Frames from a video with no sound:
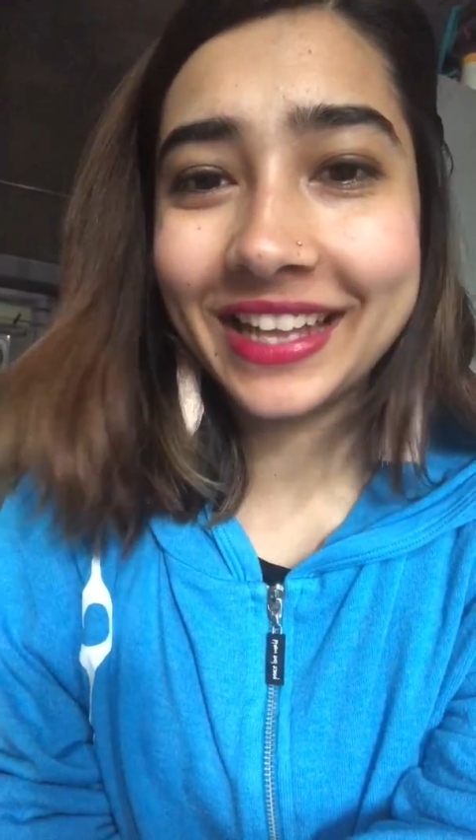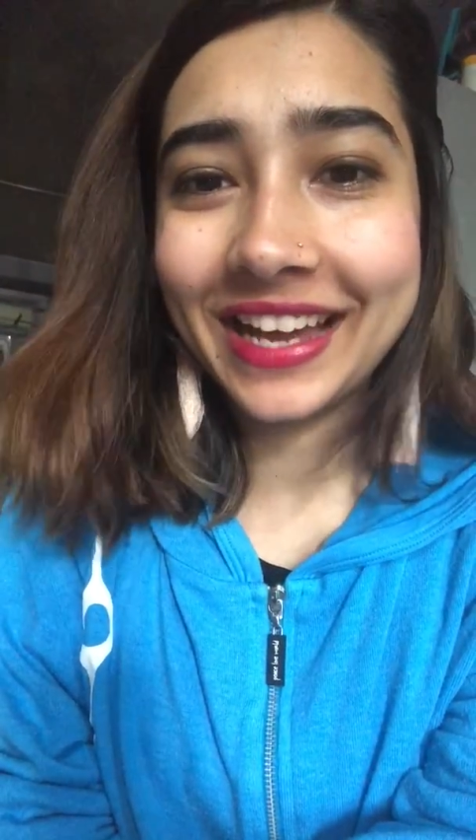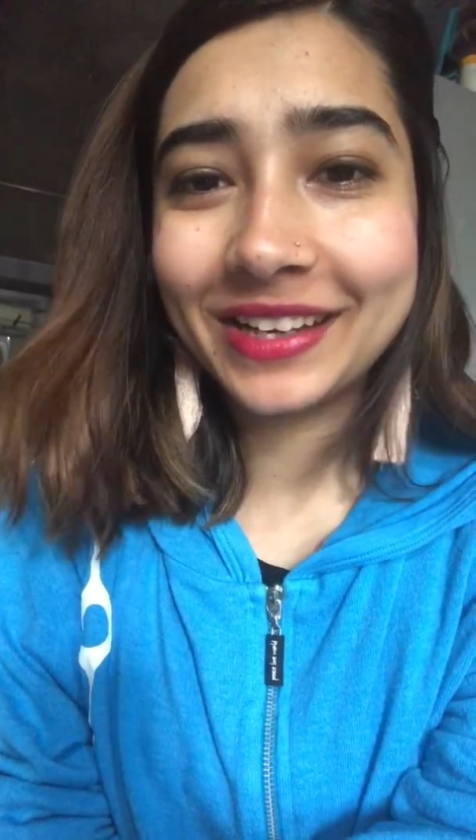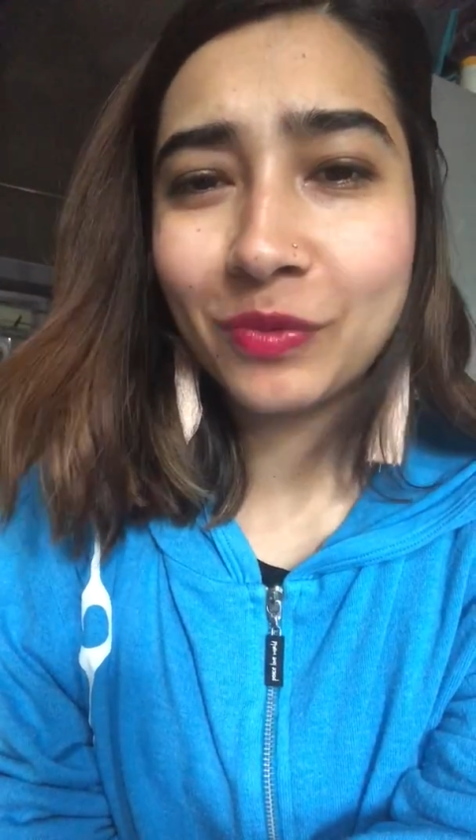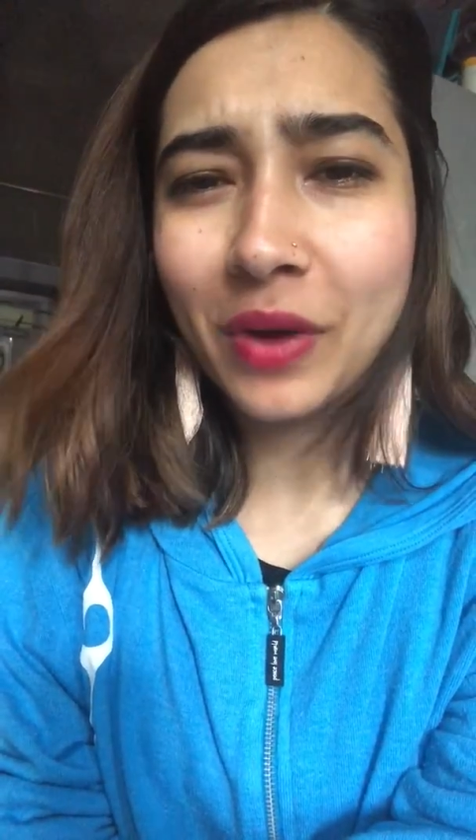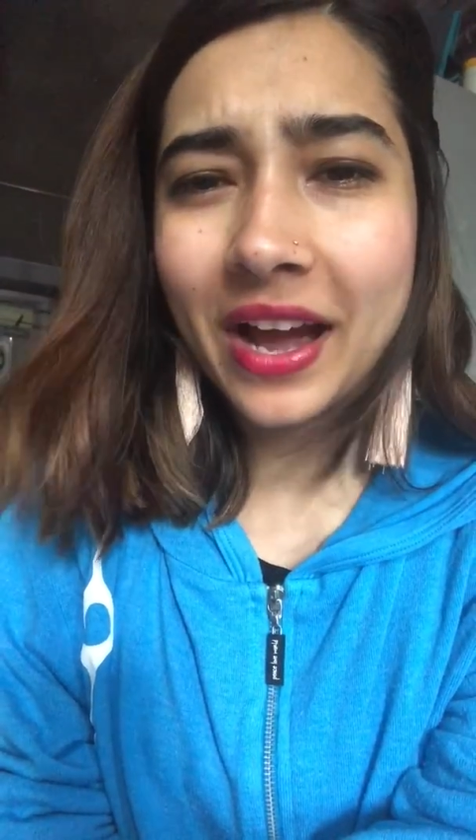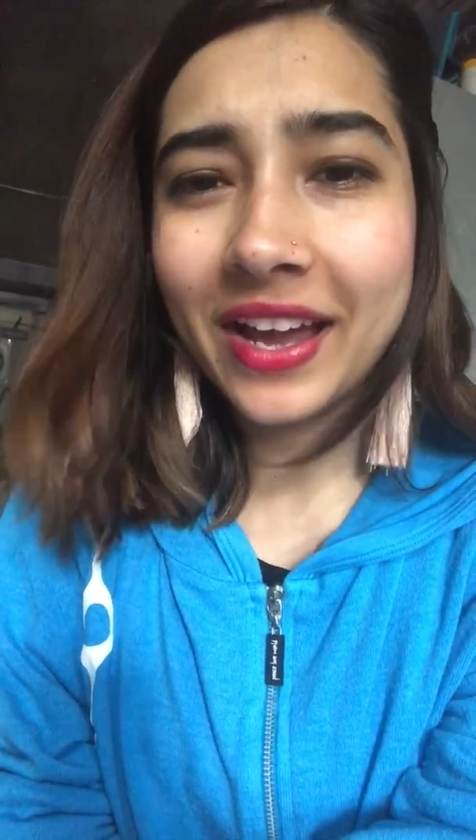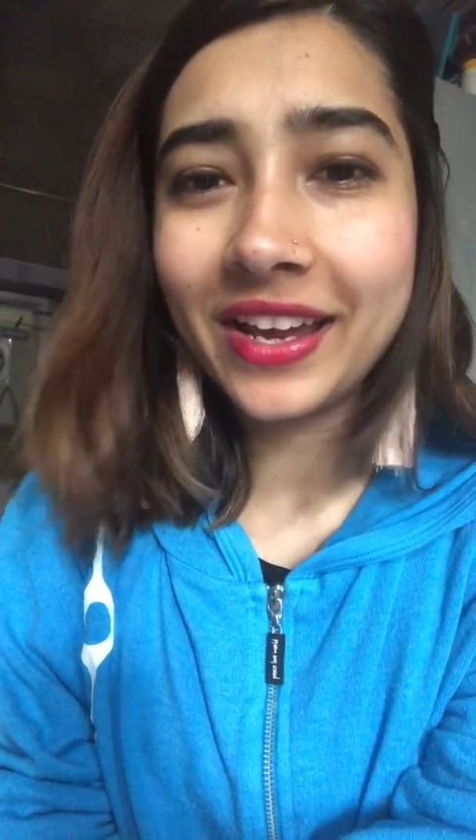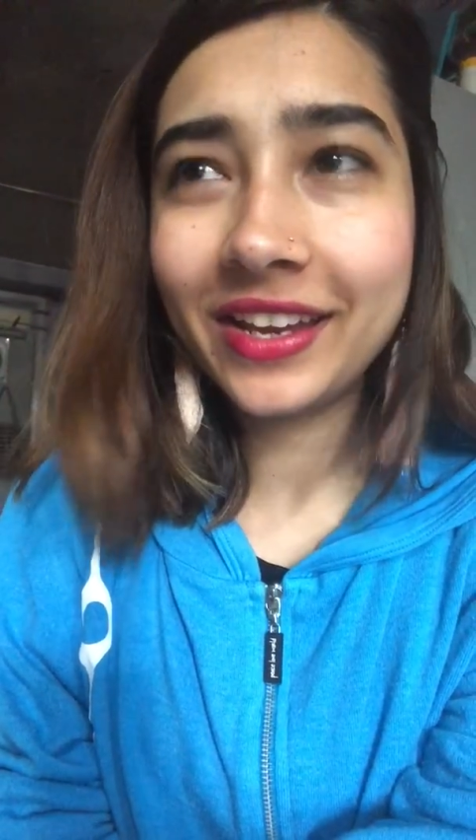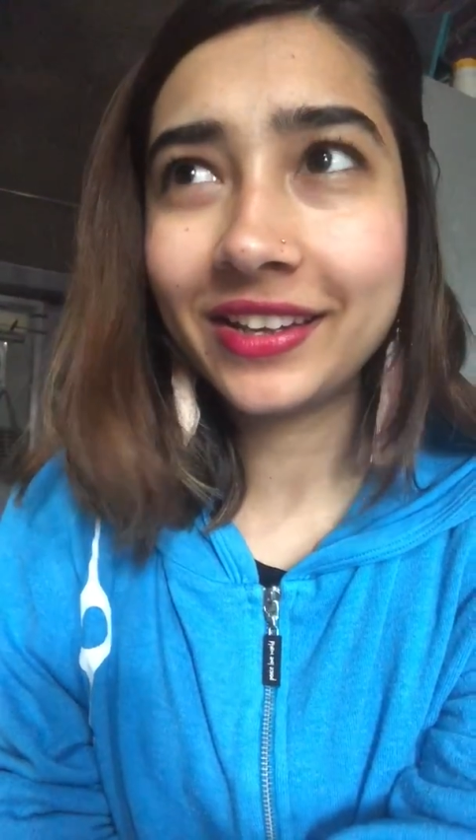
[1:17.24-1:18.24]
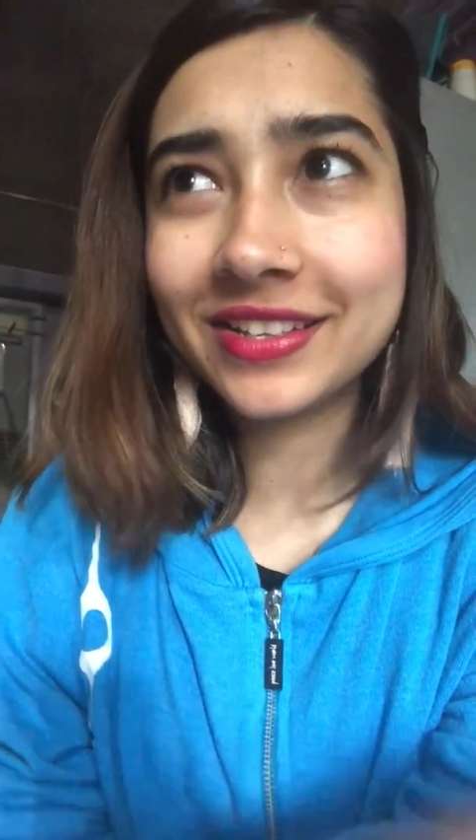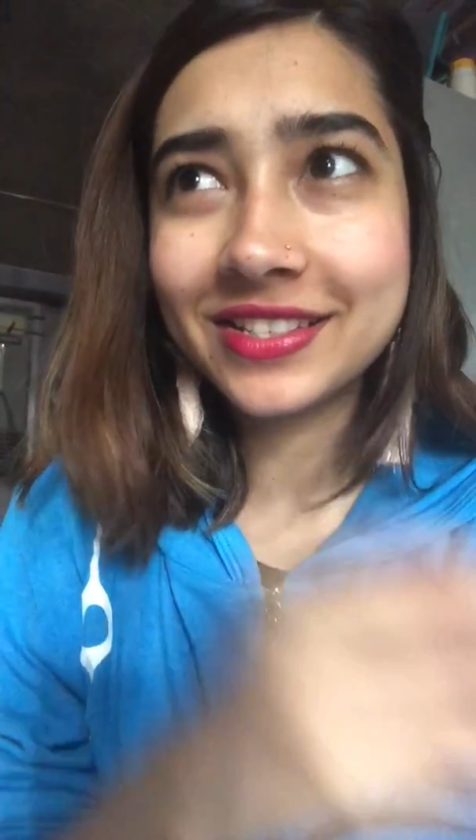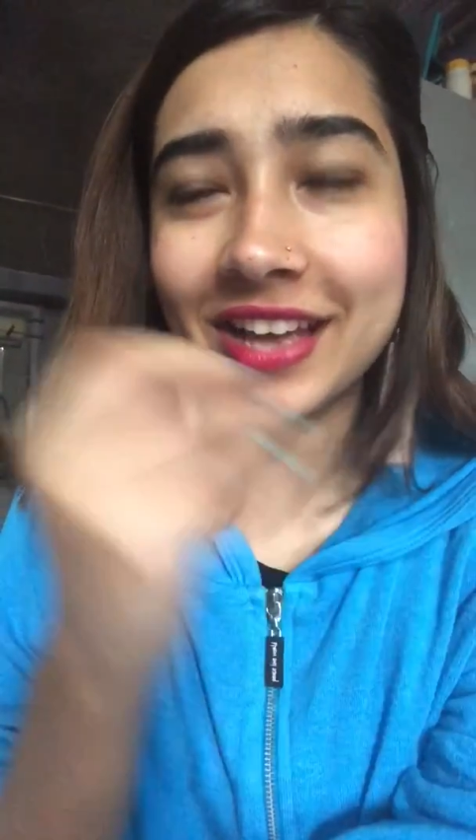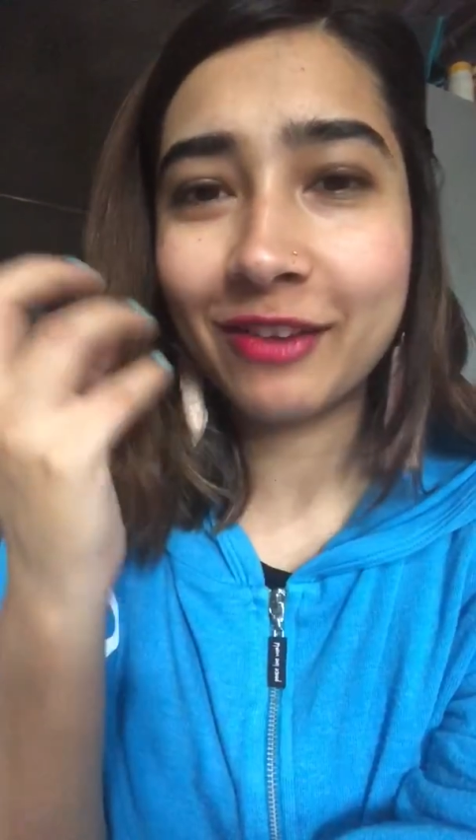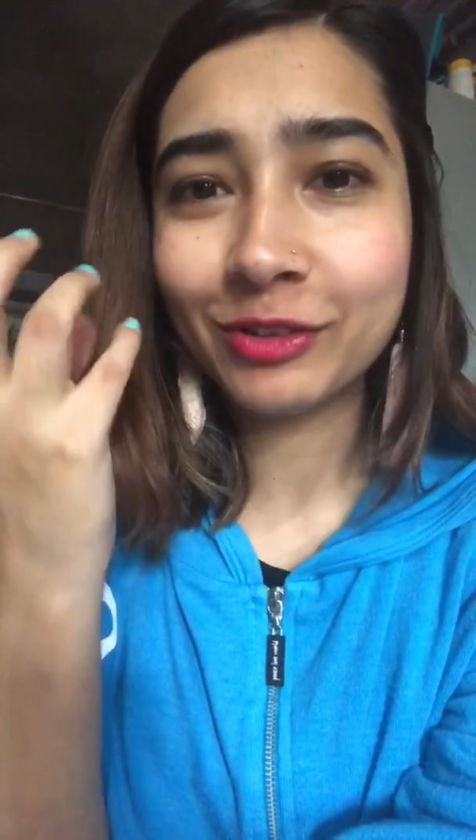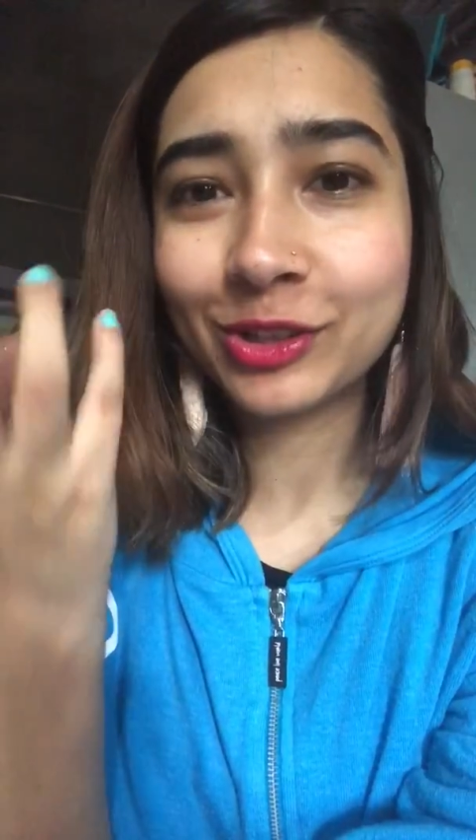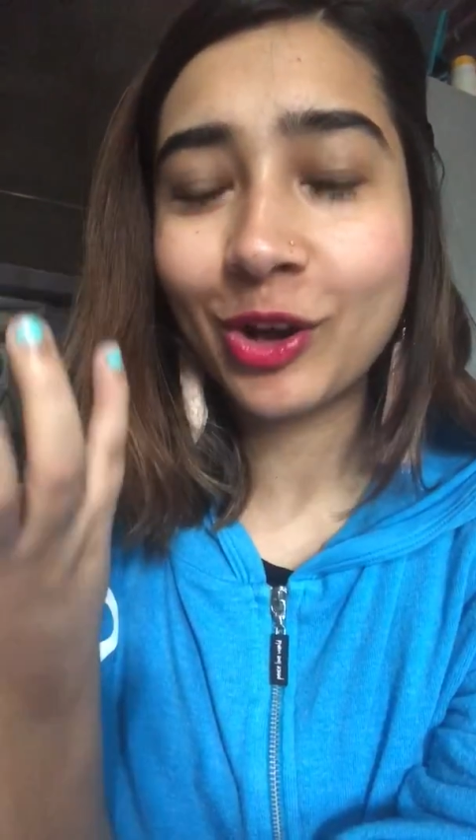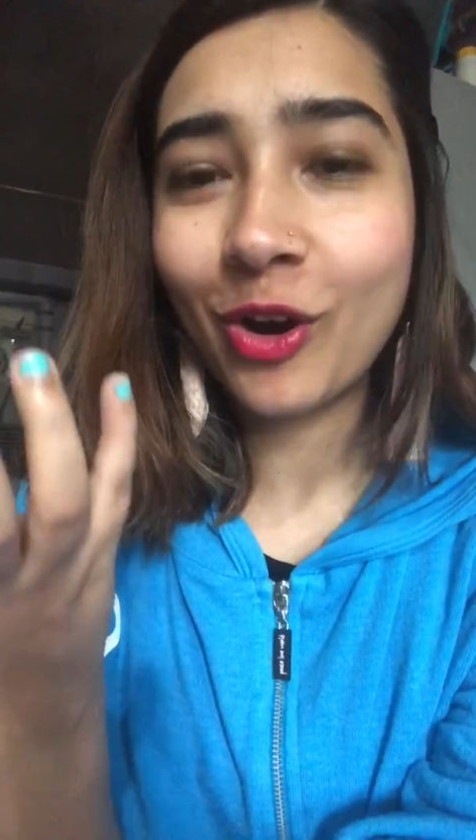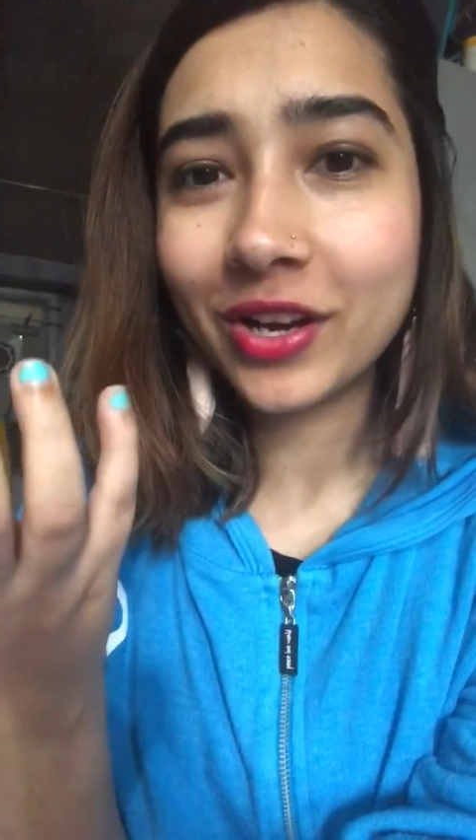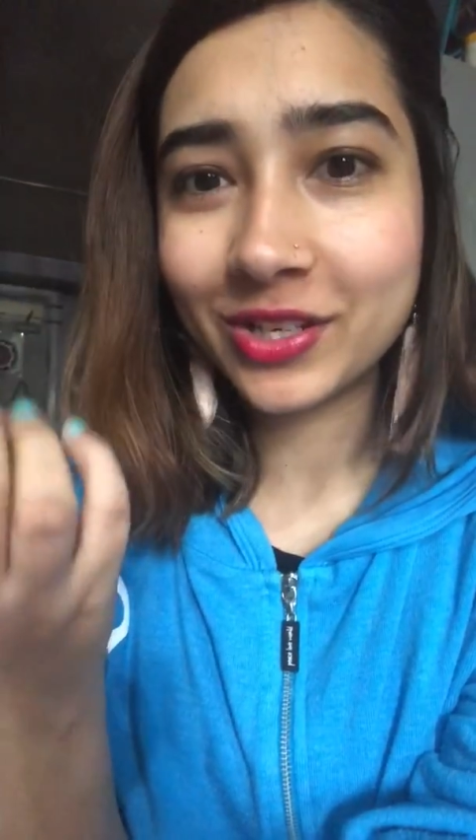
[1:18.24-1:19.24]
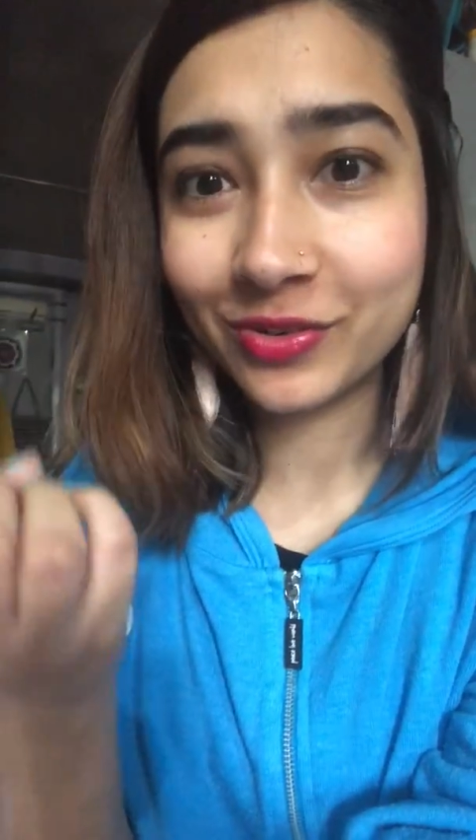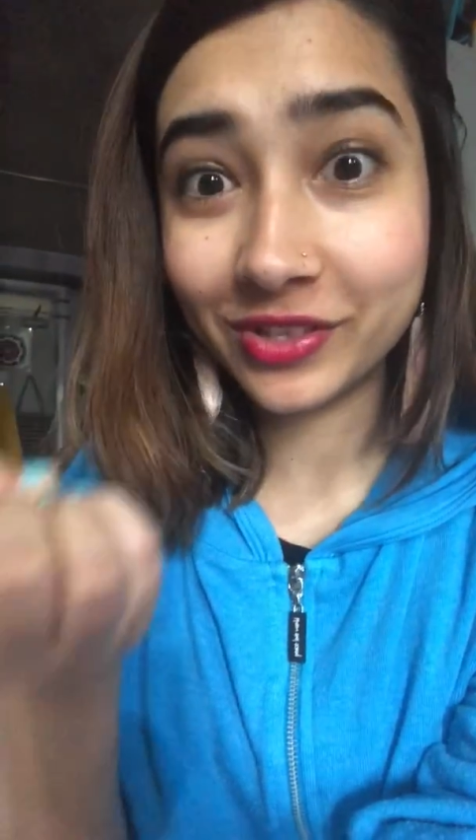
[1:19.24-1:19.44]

that why does our thought